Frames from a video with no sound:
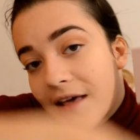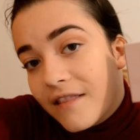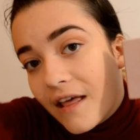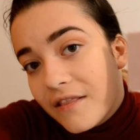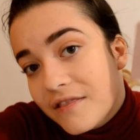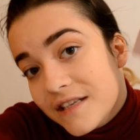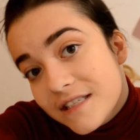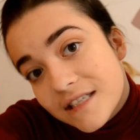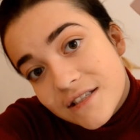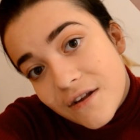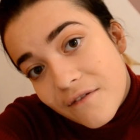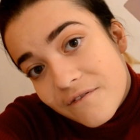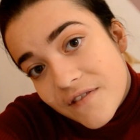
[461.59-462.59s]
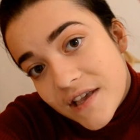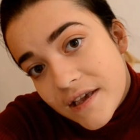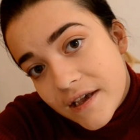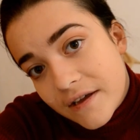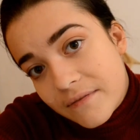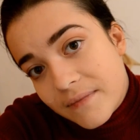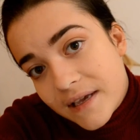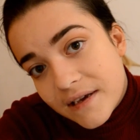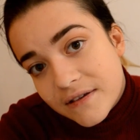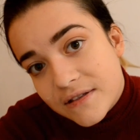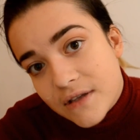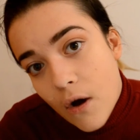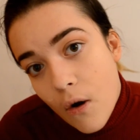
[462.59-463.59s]
that this is not vegan
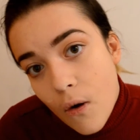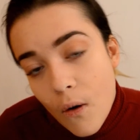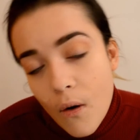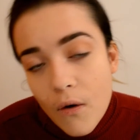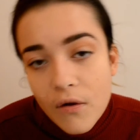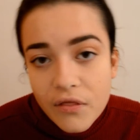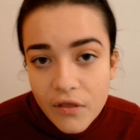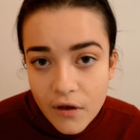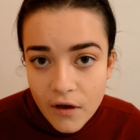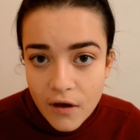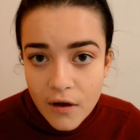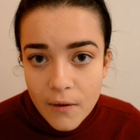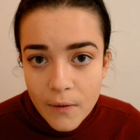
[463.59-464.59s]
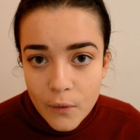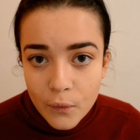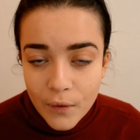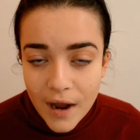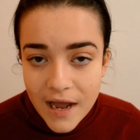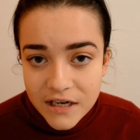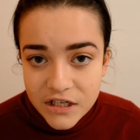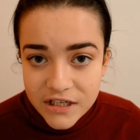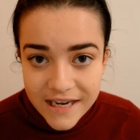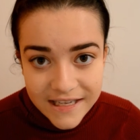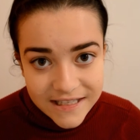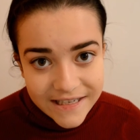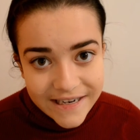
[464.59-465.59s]
because all the red
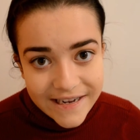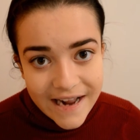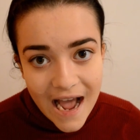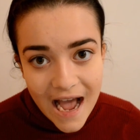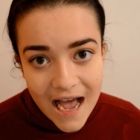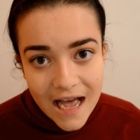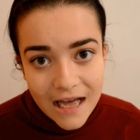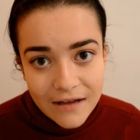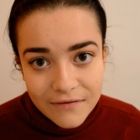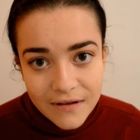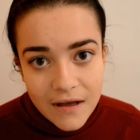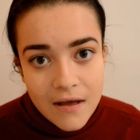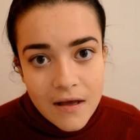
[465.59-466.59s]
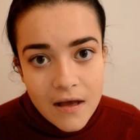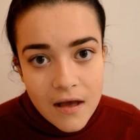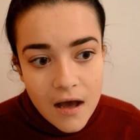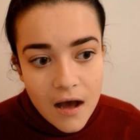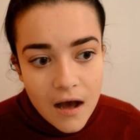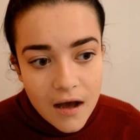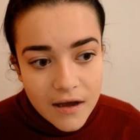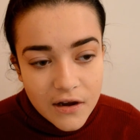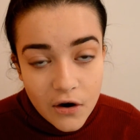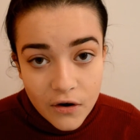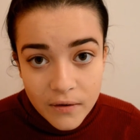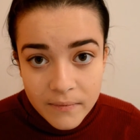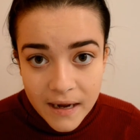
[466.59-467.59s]
shades in it have
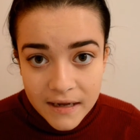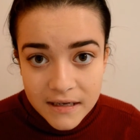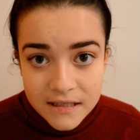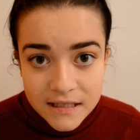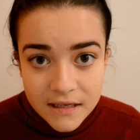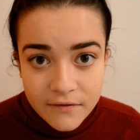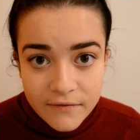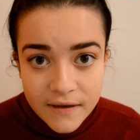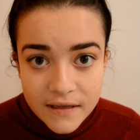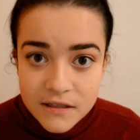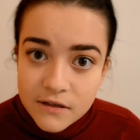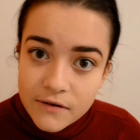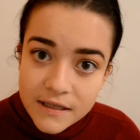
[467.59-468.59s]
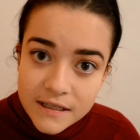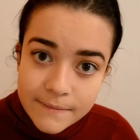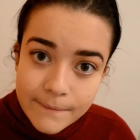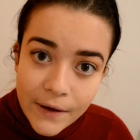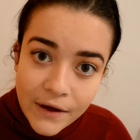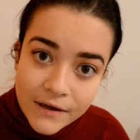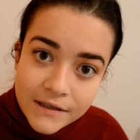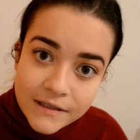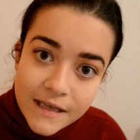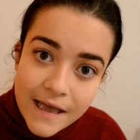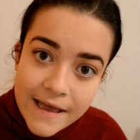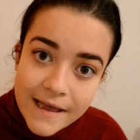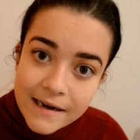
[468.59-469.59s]
carmine instead of it, so it's bugs
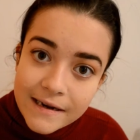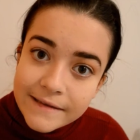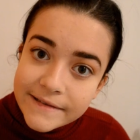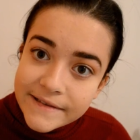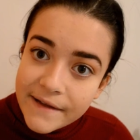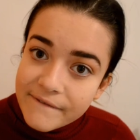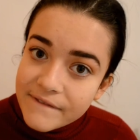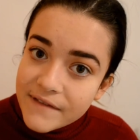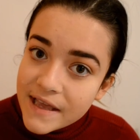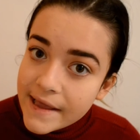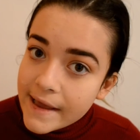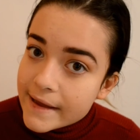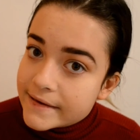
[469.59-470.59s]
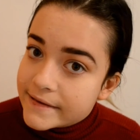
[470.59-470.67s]
and it's not vegan.